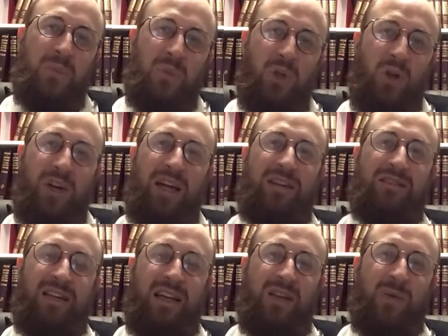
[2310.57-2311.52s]
Look at the
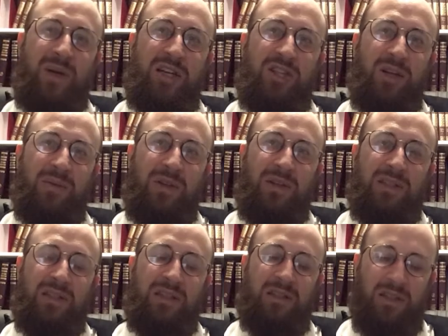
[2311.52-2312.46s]
land the way Hashem
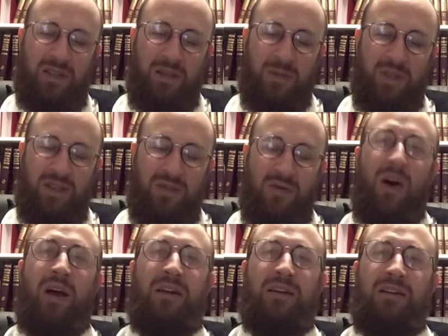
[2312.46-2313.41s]
does. Hashem says,
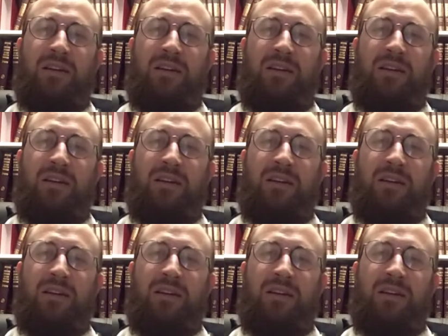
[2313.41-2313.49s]
fine,